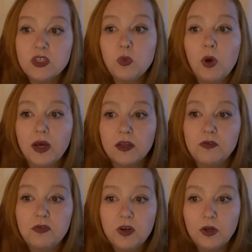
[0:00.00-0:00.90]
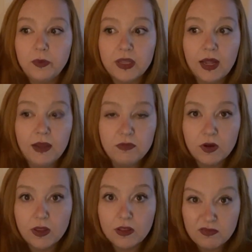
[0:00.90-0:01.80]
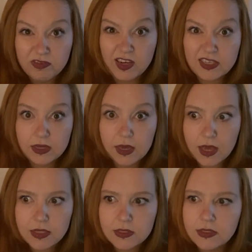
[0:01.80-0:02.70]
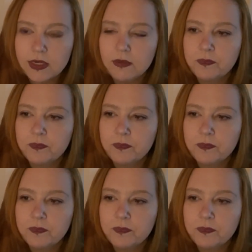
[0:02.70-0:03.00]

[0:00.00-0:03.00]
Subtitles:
to work and flow with life rather than fighting against it.